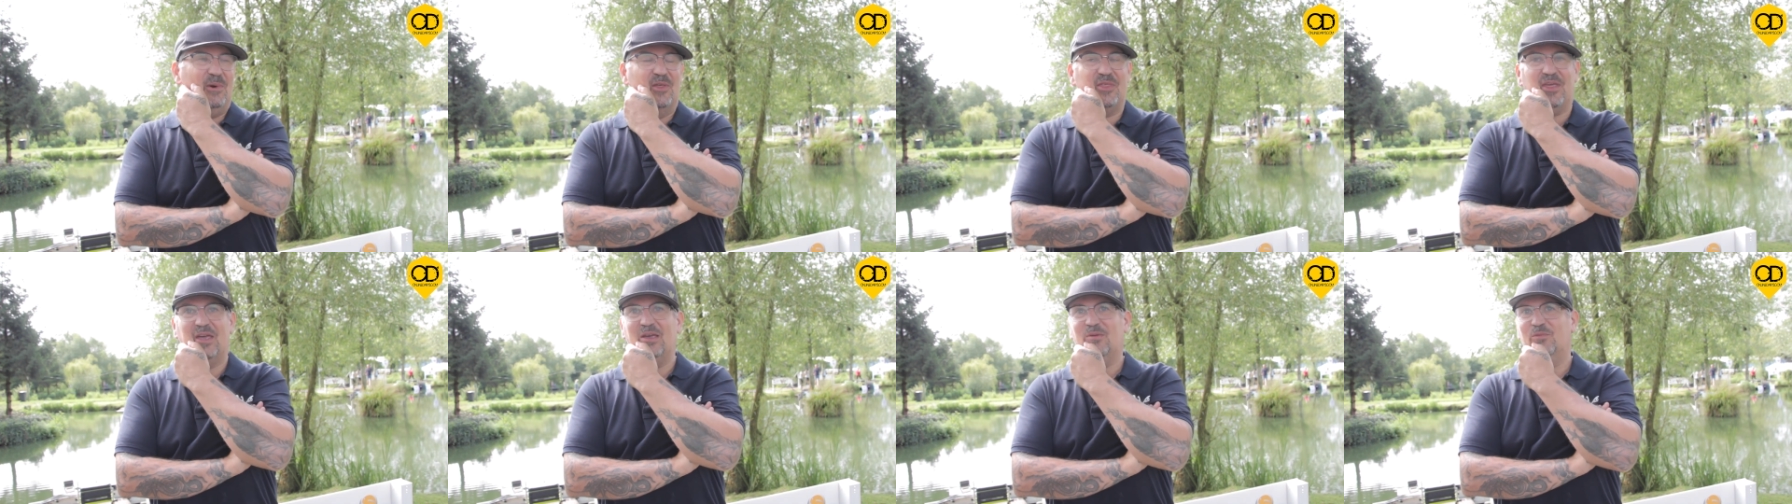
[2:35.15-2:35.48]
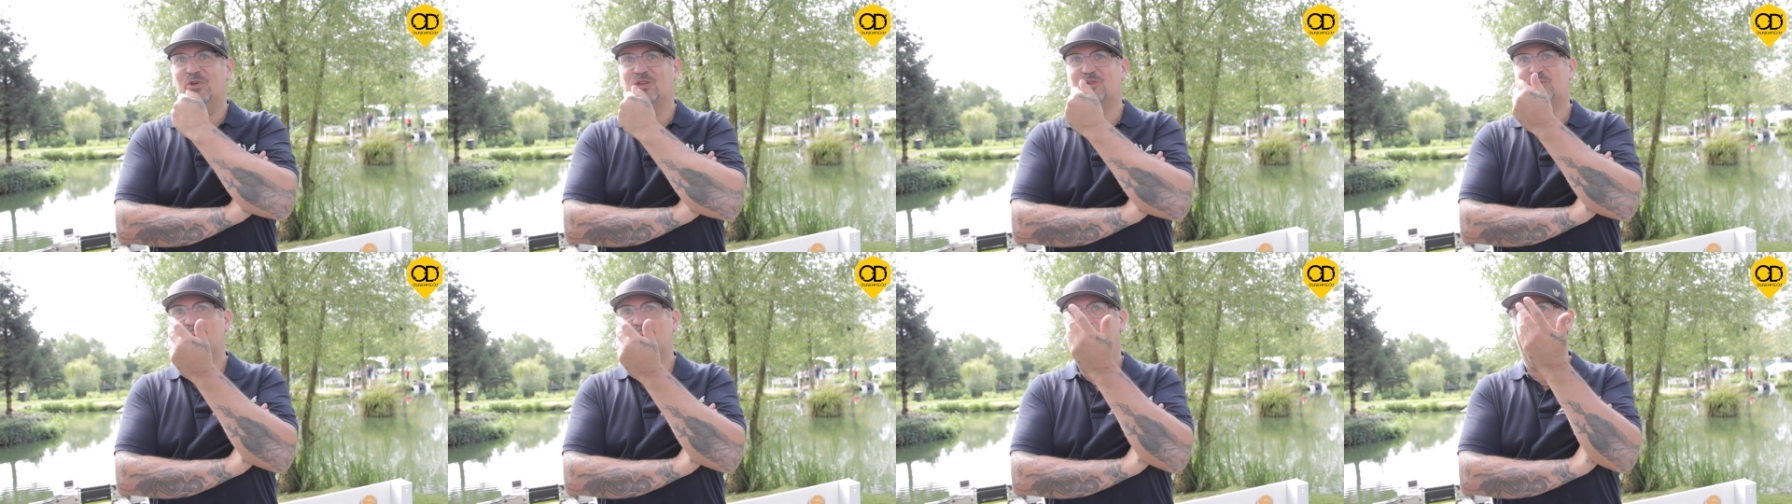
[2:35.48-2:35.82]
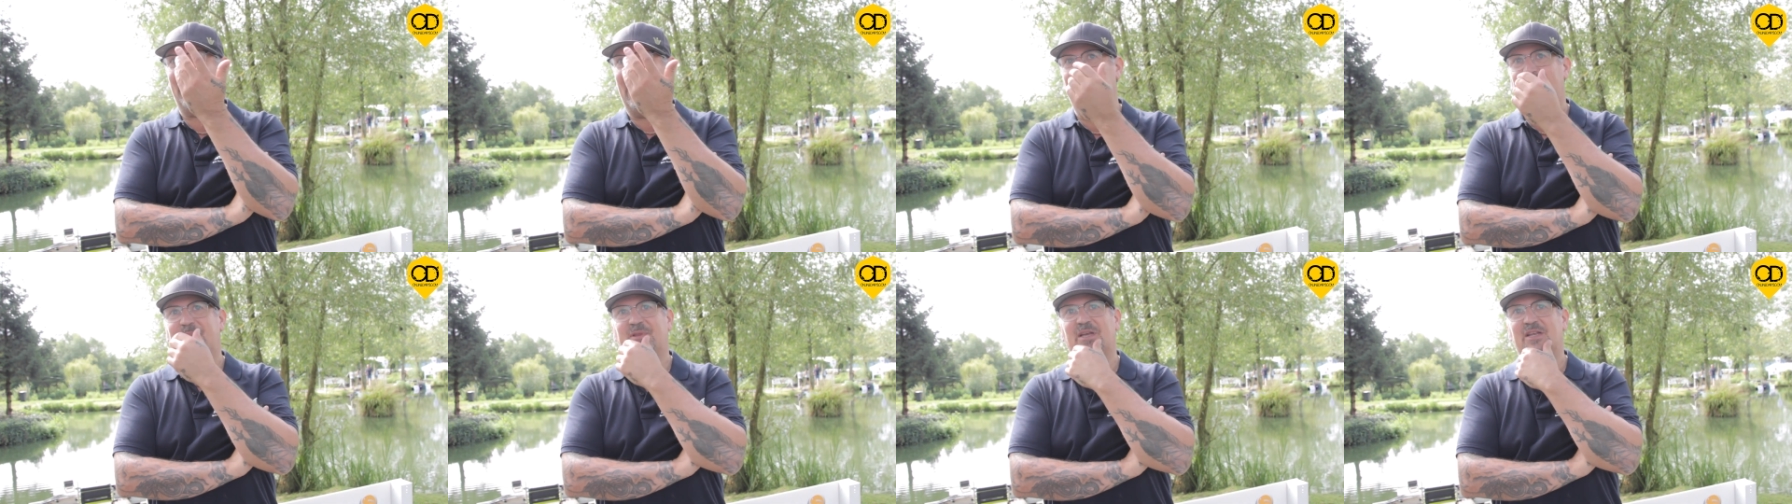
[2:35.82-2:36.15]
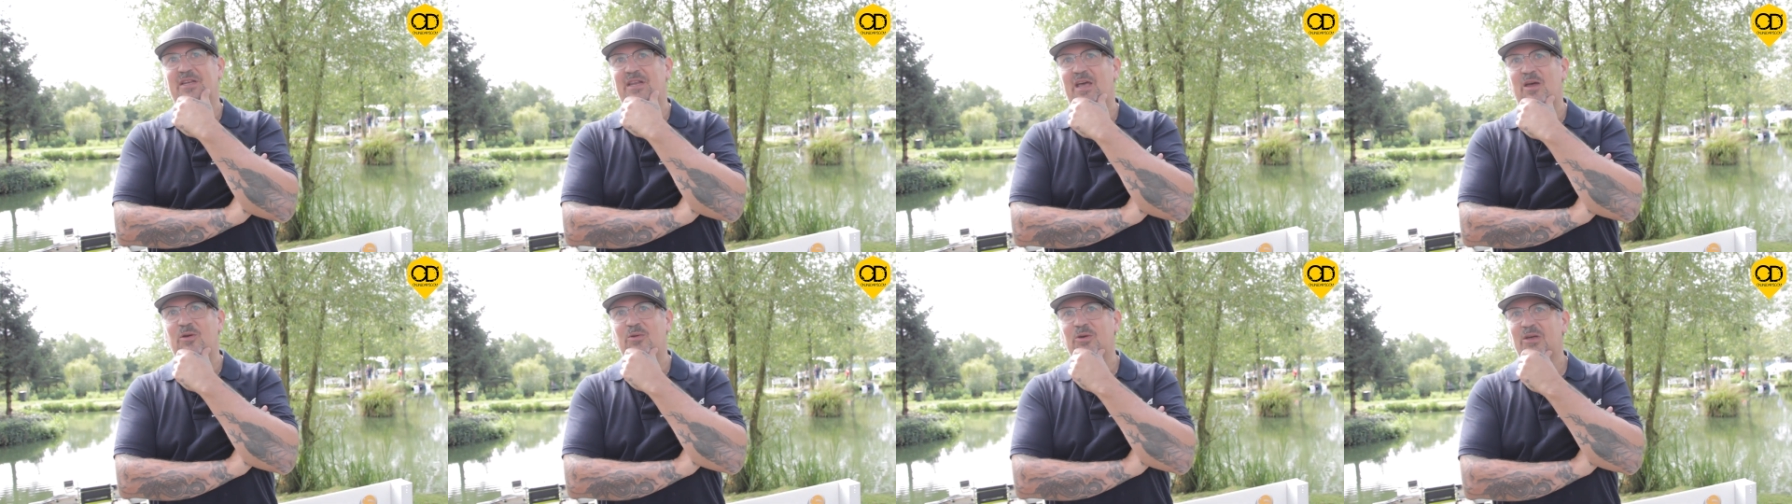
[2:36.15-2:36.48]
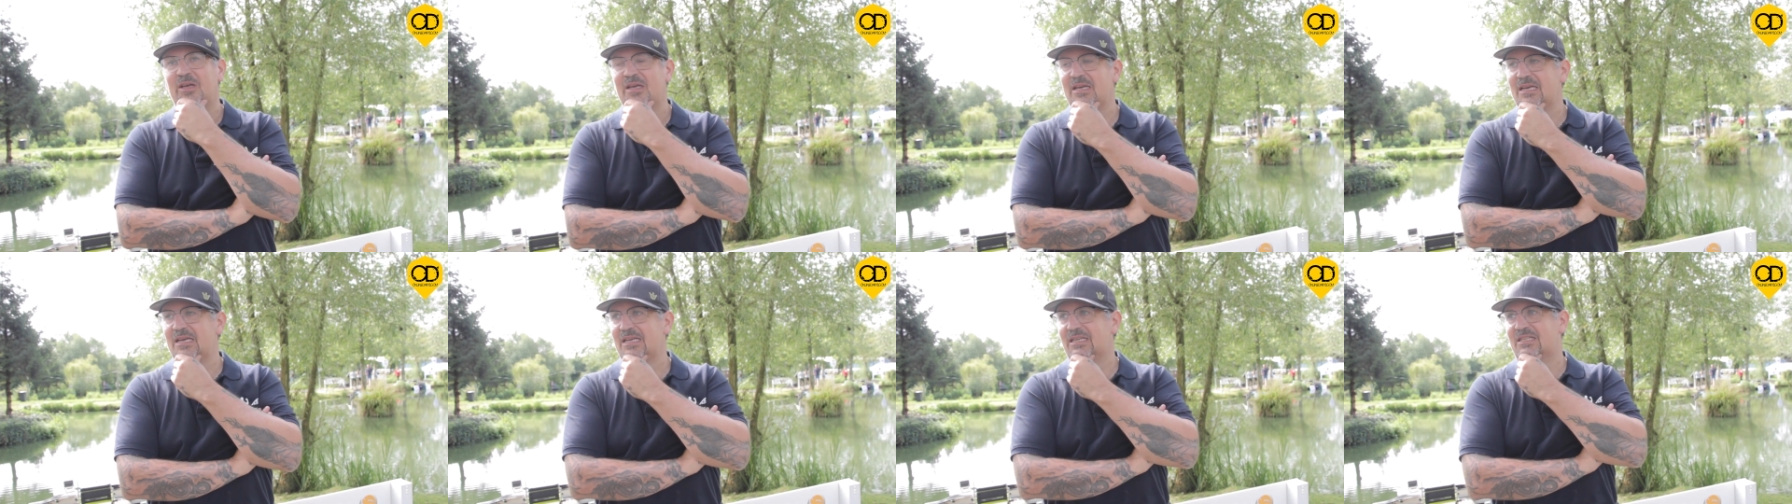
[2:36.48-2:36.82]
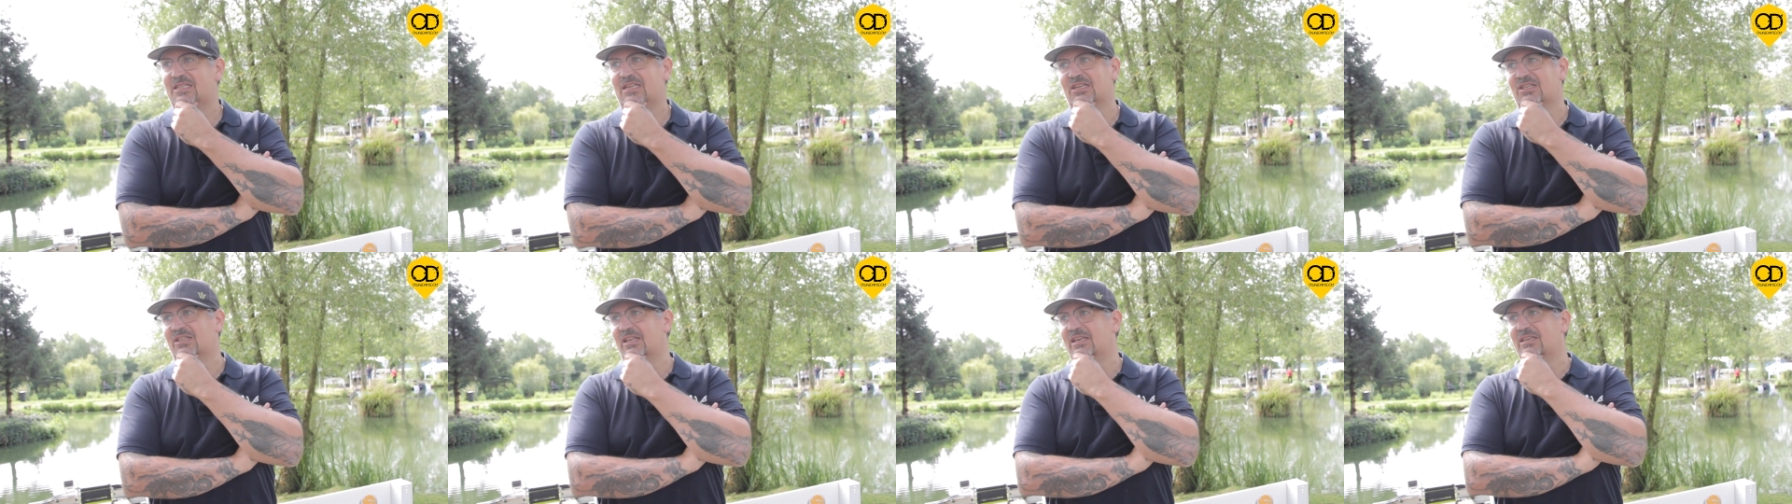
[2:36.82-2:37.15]
I think once we're back playing now,
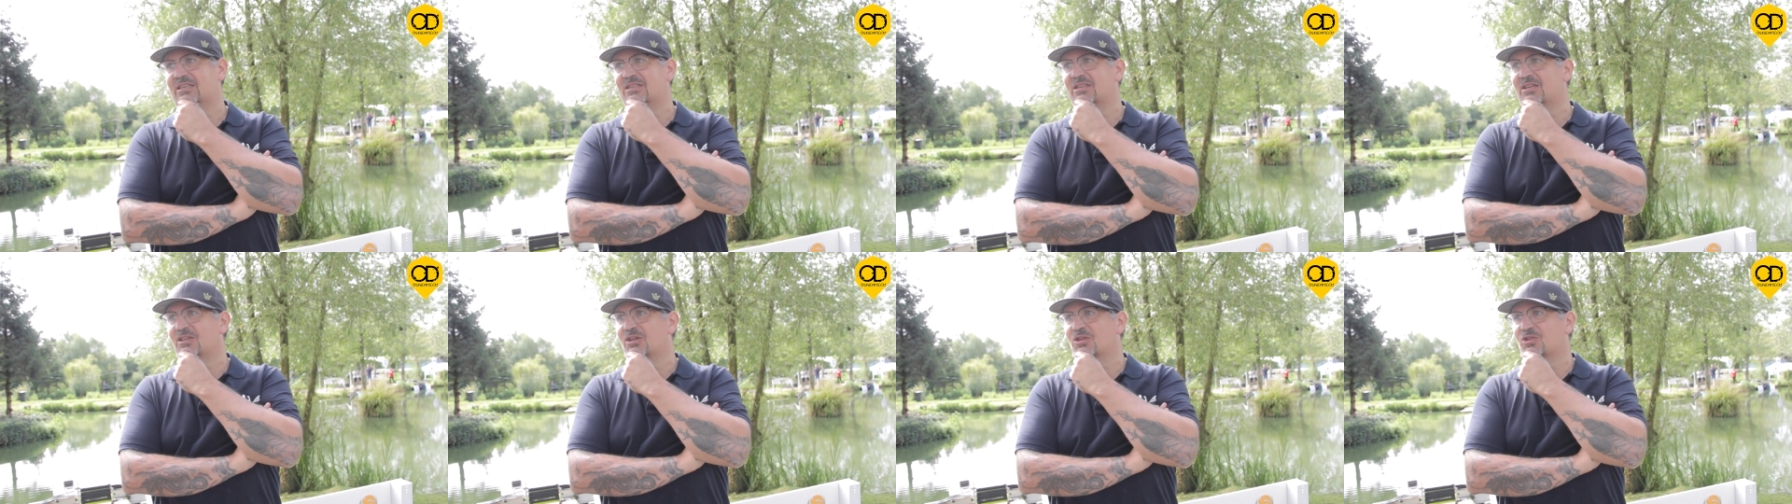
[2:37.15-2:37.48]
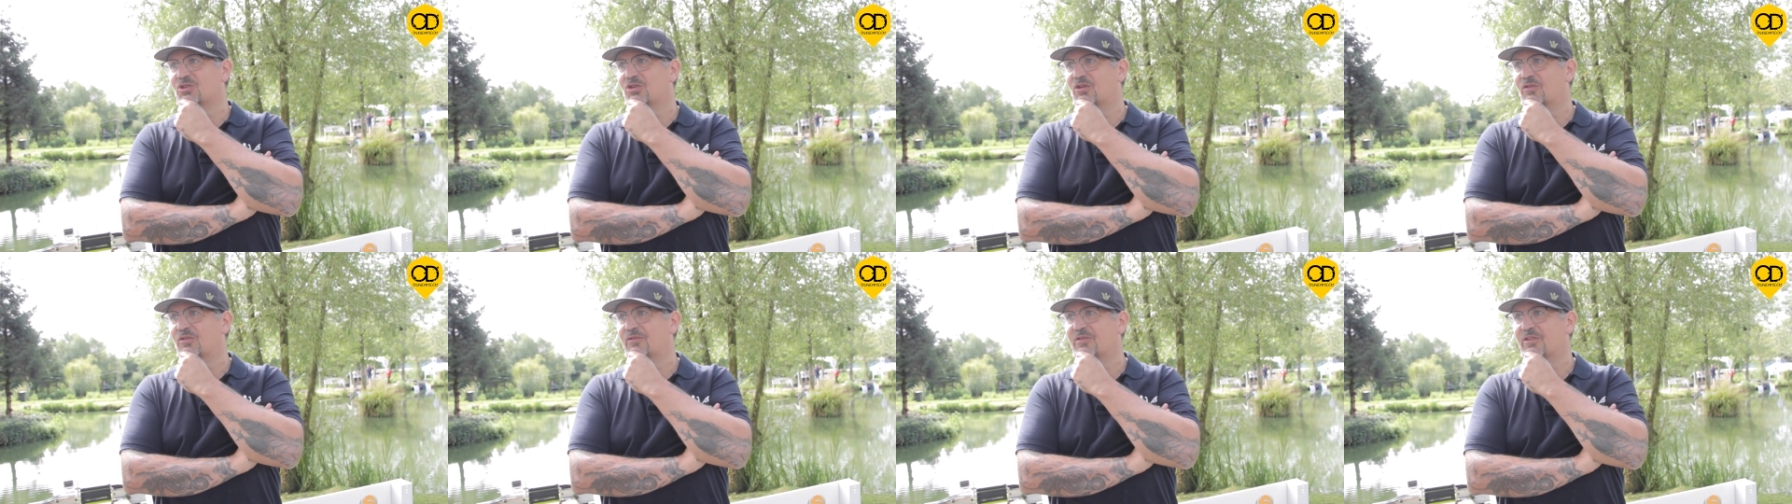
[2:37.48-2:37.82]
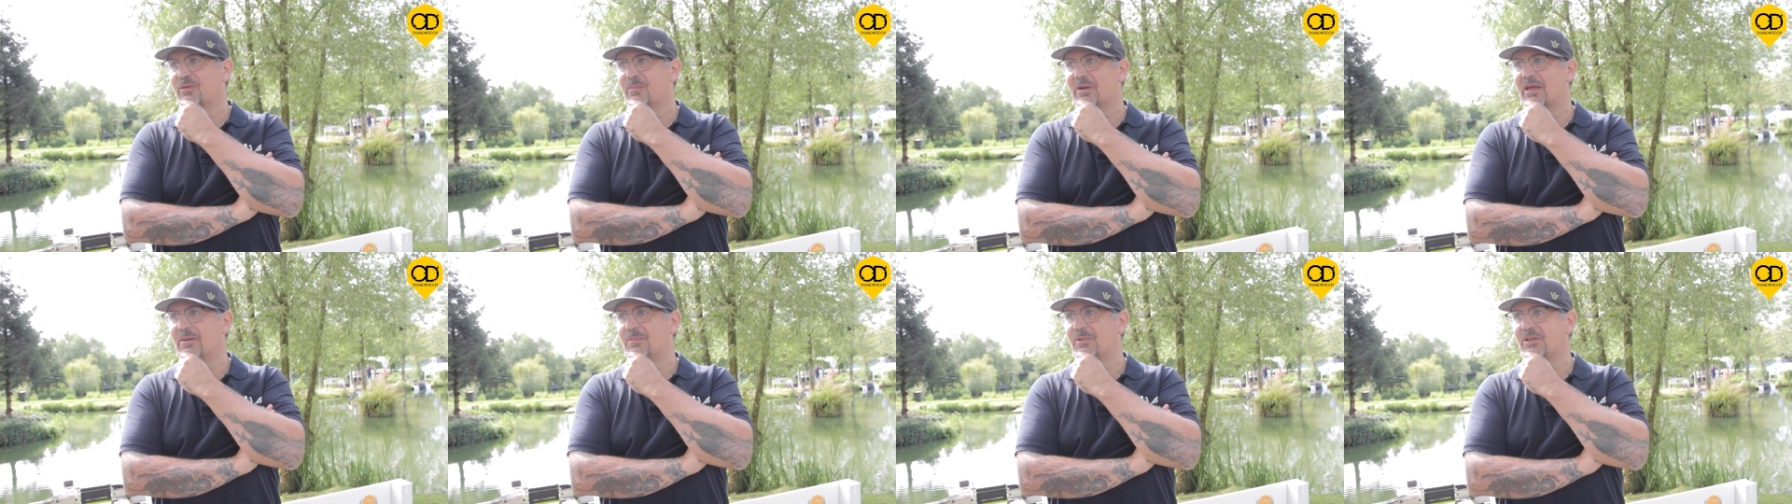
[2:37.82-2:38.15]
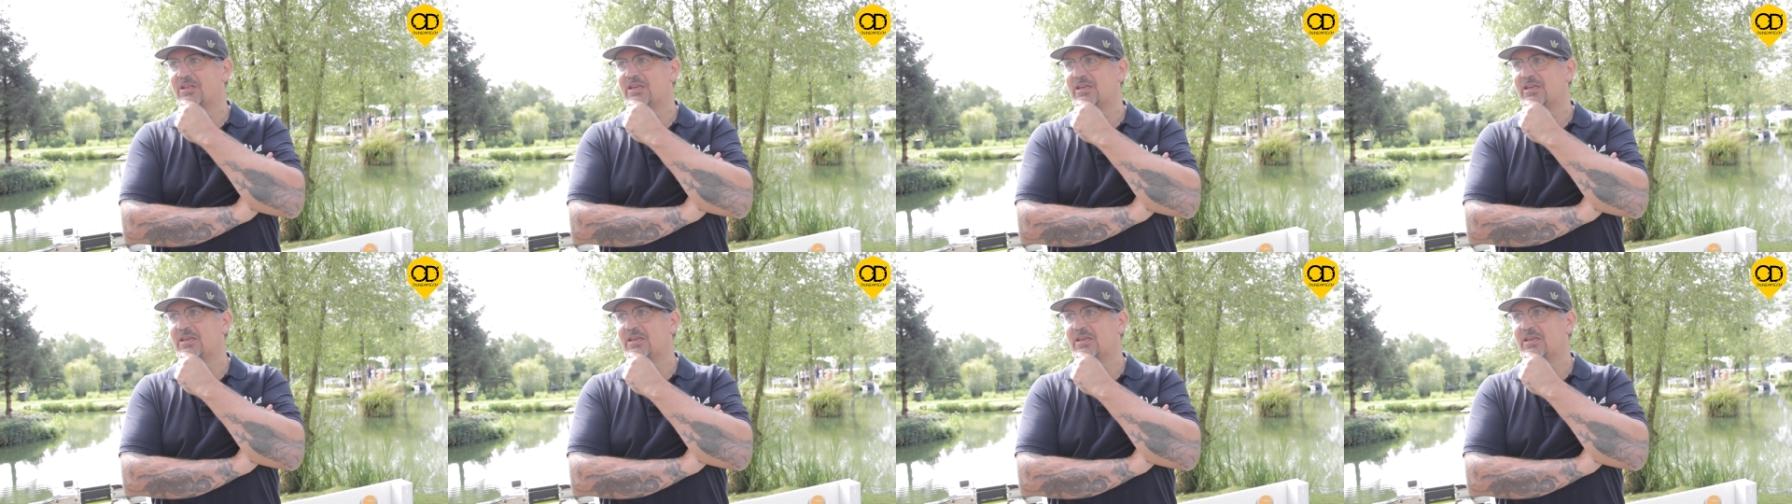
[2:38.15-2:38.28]
six nights in a trot for the Premier